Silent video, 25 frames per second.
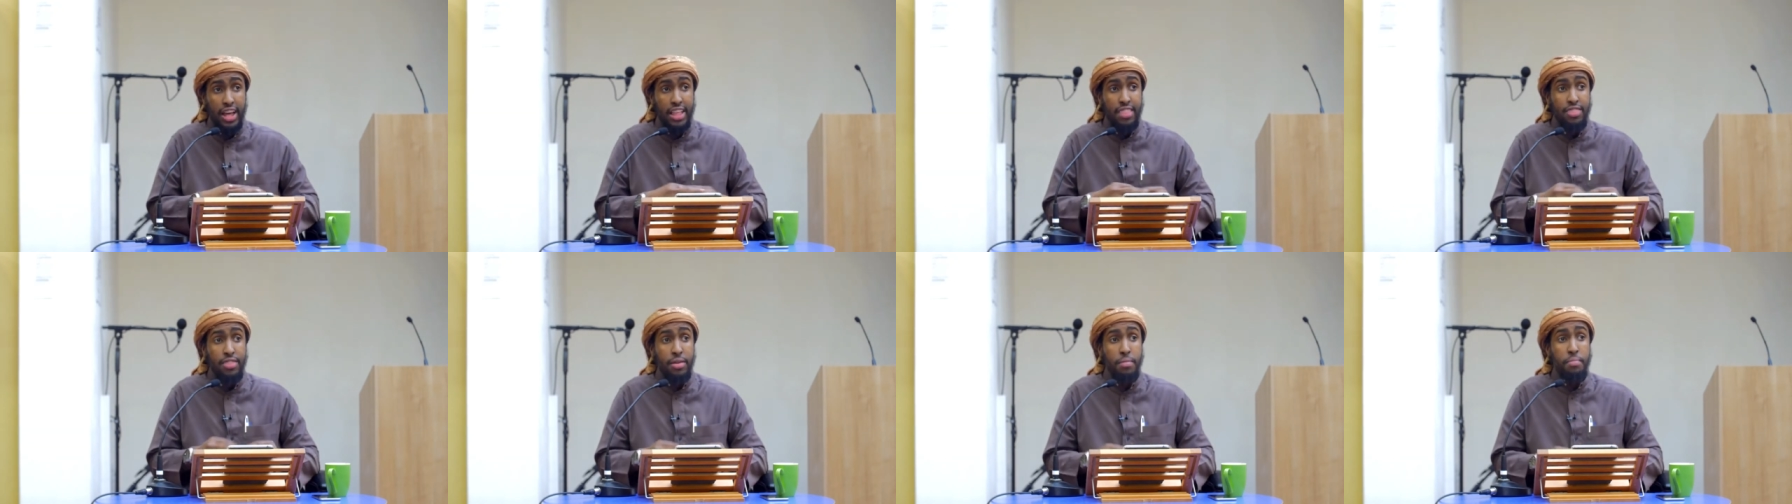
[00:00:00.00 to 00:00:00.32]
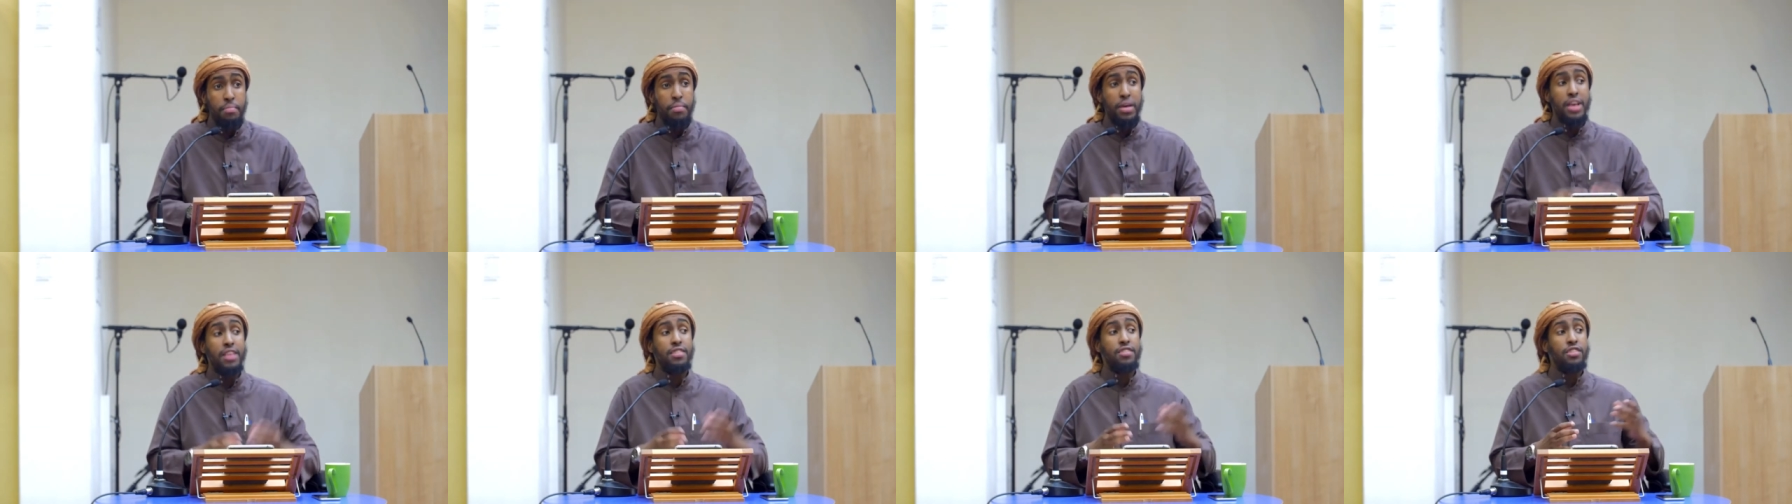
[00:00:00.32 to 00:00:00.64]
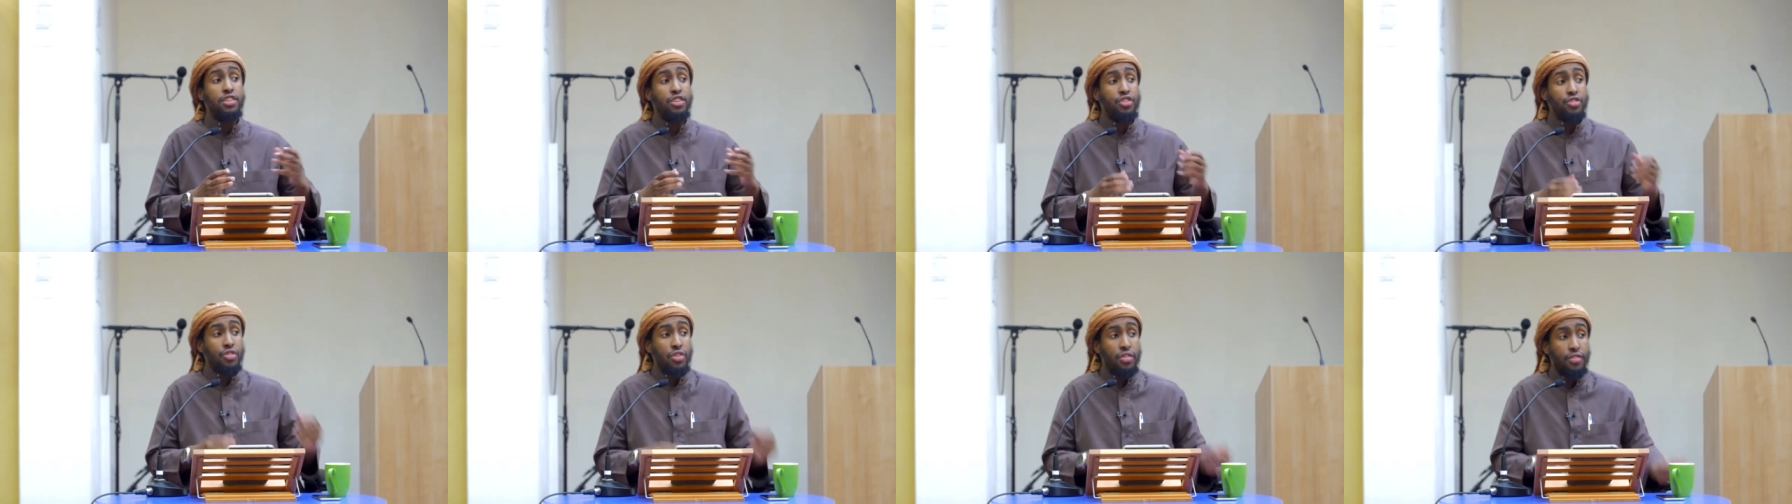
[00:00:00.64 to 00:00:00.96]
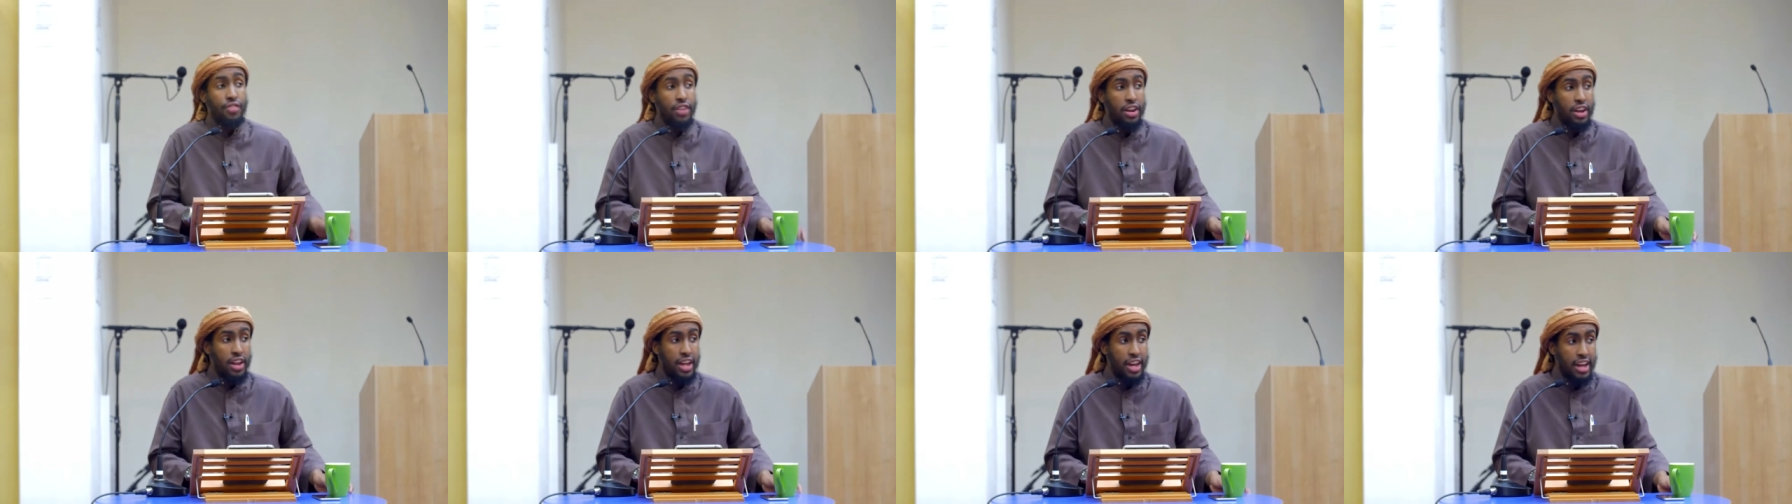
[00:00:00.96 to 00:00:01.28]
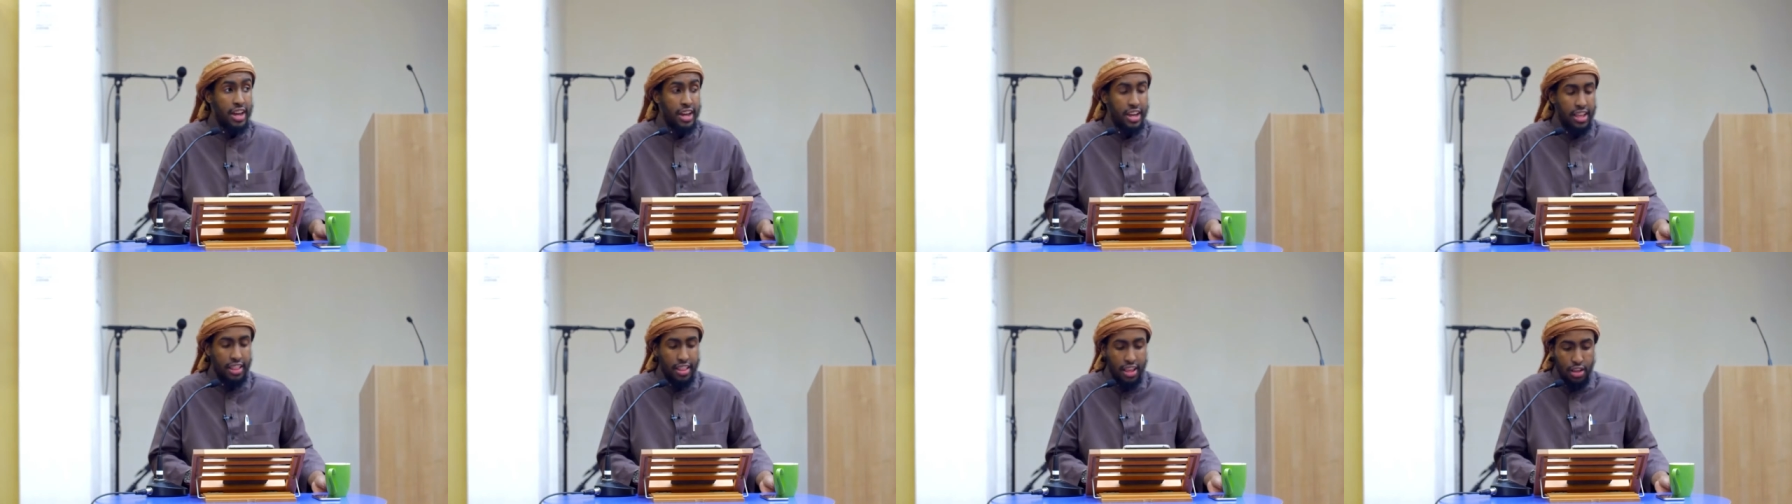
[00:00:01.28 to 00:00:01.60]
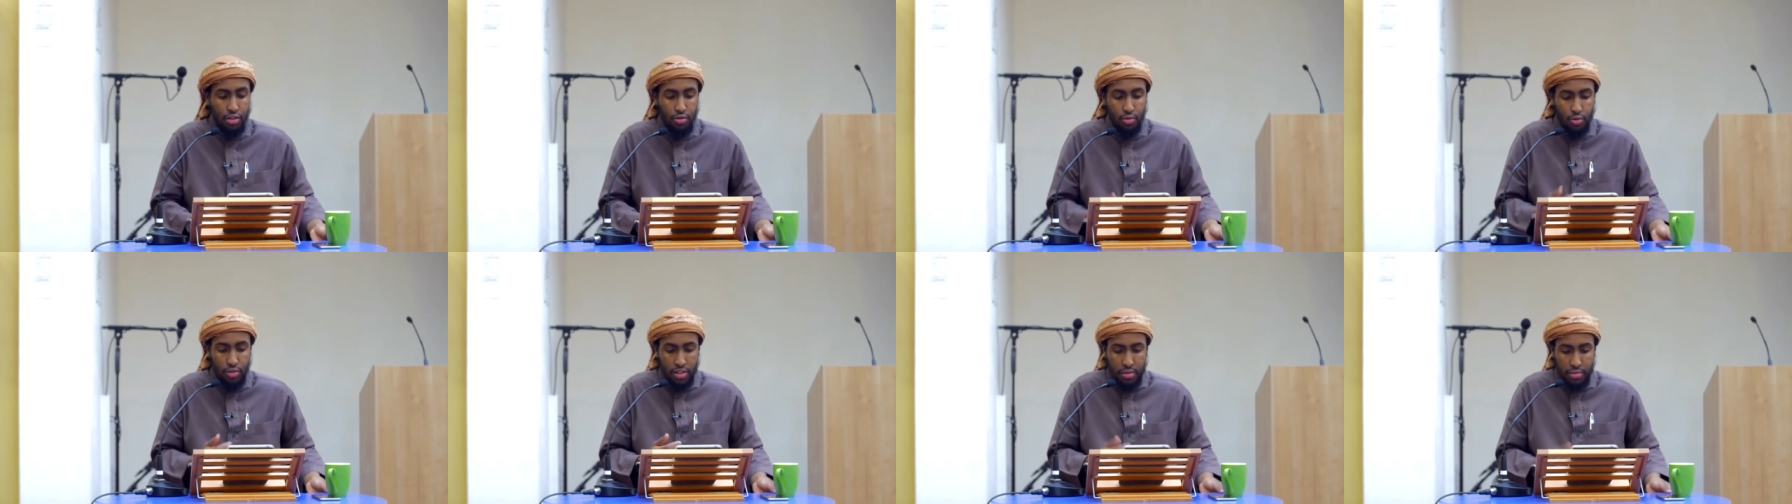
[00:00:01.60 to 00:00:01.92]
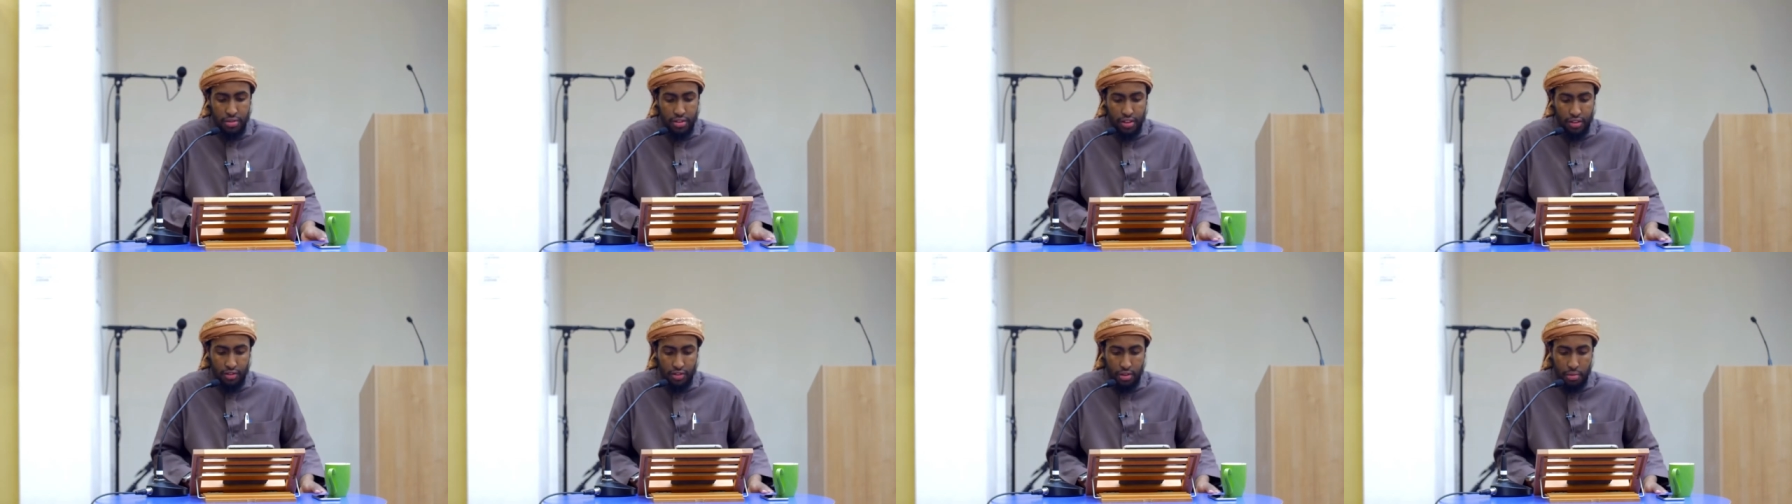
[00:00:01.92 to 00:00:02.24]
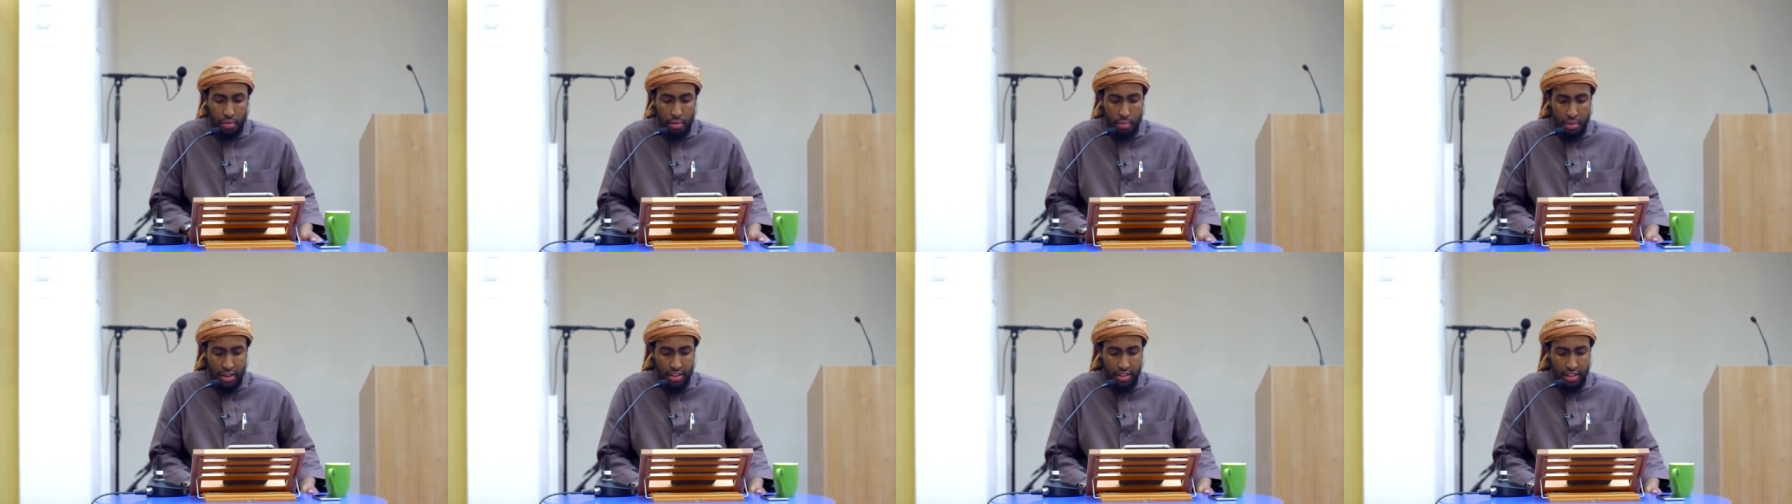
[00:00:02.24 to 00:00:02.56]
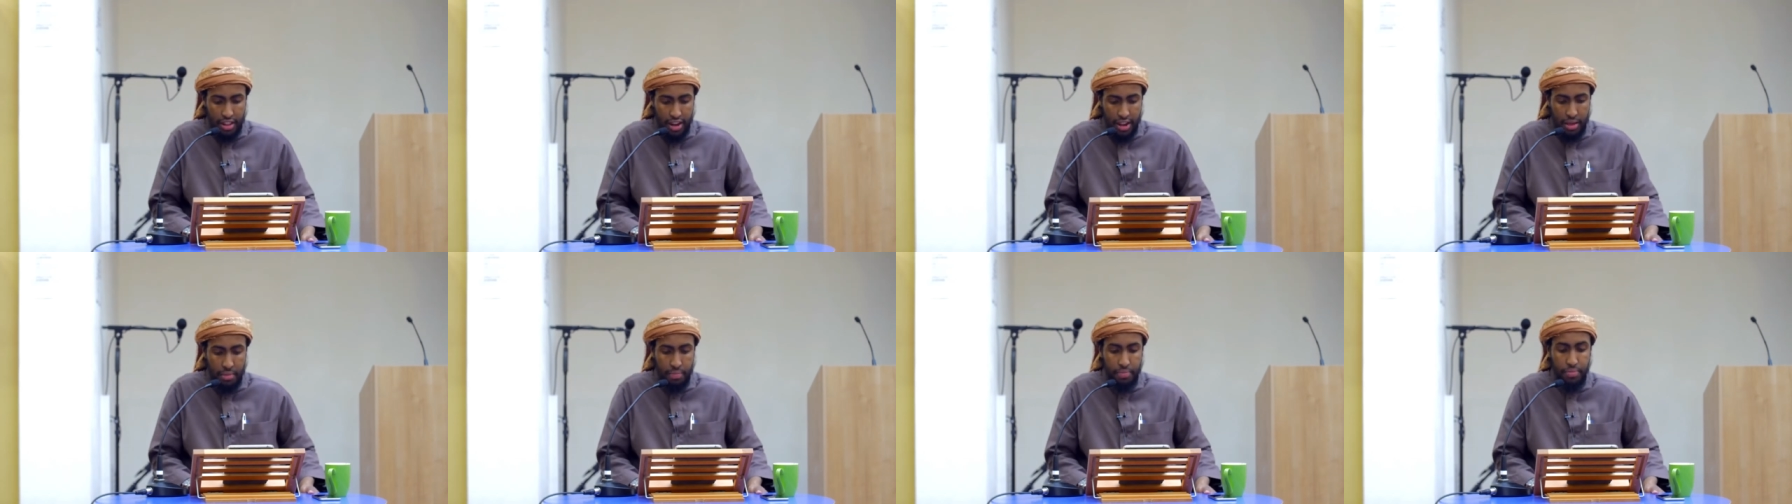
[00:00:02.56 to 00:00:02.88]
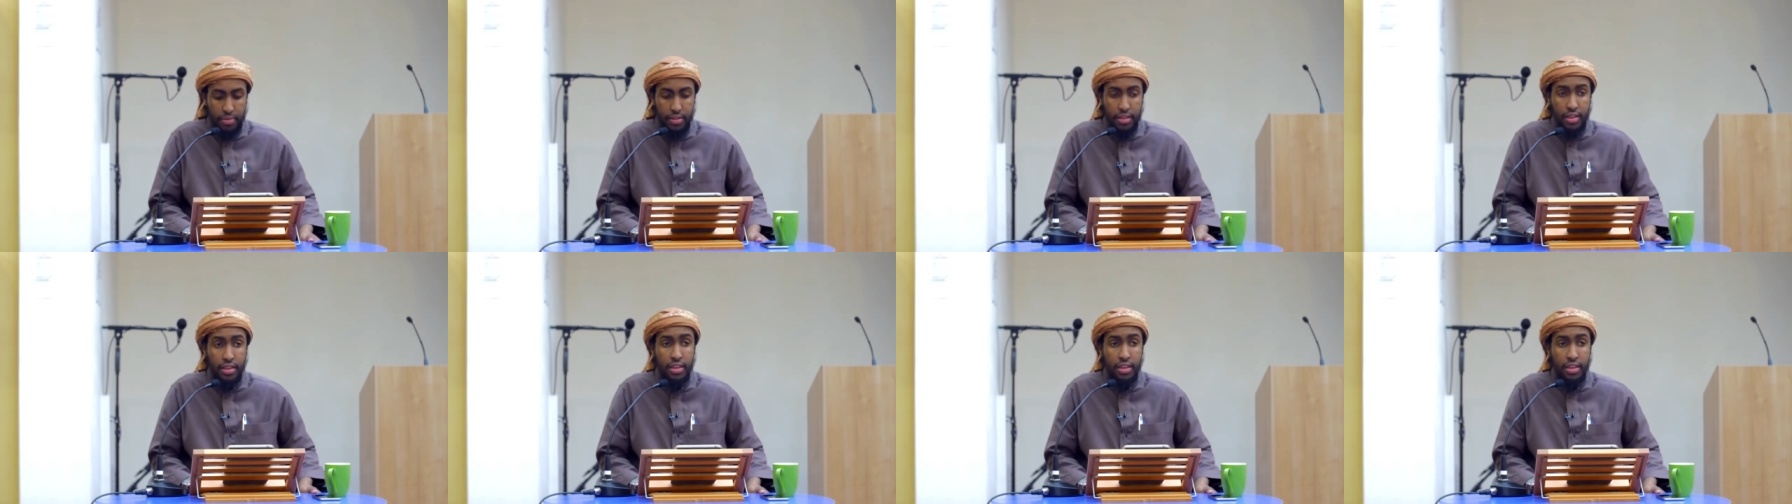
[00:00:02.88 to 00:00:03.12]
and the messenger of Allah, they saw themselves to be better than him.